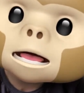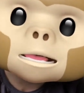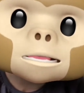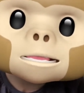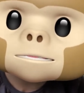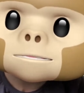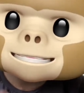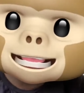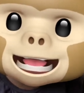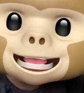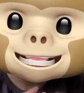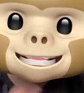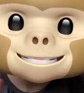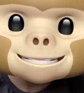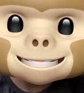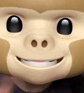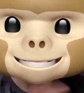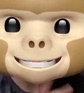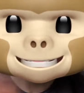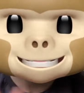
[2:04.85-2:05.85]
Oh, no,
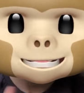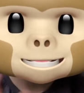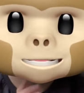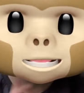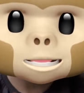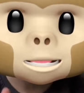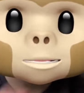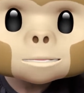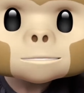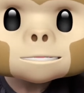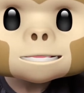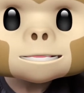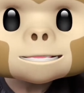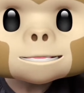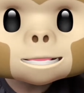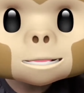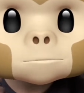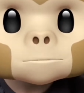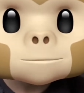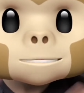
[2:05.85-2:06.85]
no, no, no, no, no,
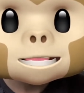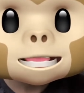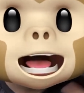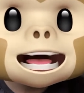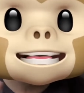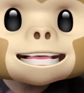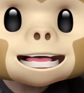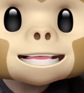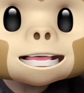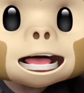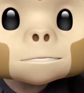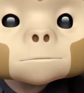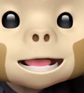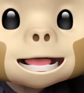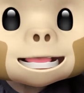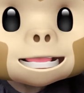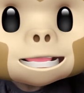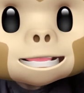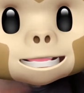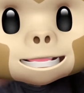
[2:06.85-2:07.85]
no. I take that
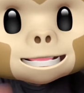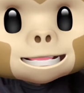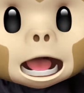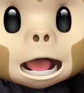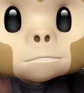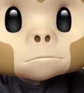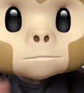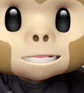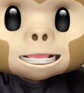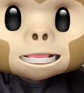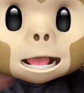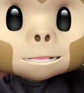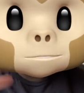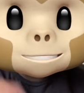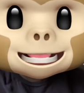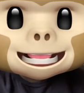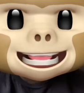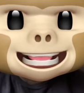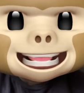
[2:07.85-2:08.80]
back. Stop, stop.